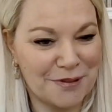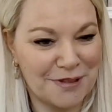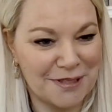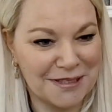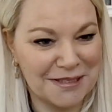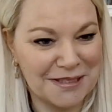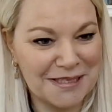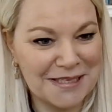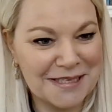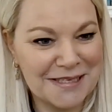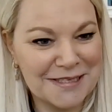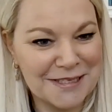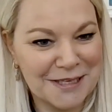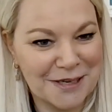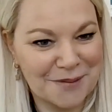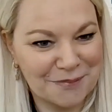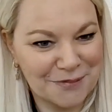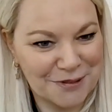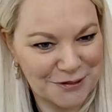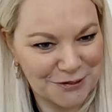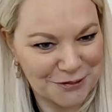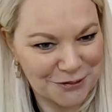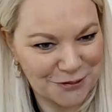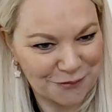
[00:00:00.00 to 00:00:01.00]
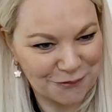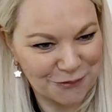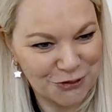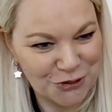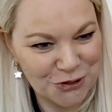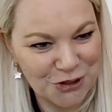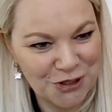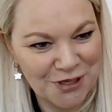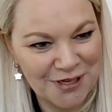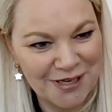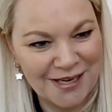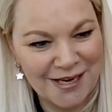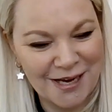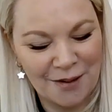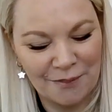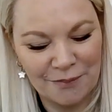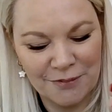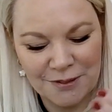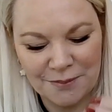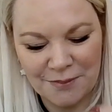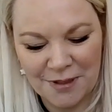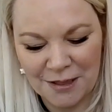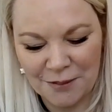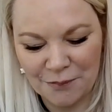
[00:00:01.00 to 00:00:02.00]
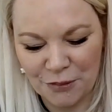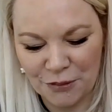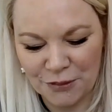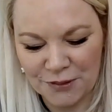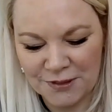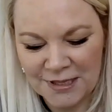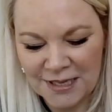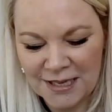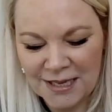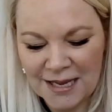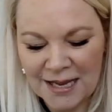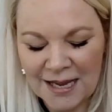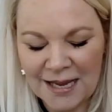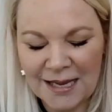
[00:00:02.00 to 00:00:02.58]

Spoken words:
but the lead up, the sort of journey up to menopause.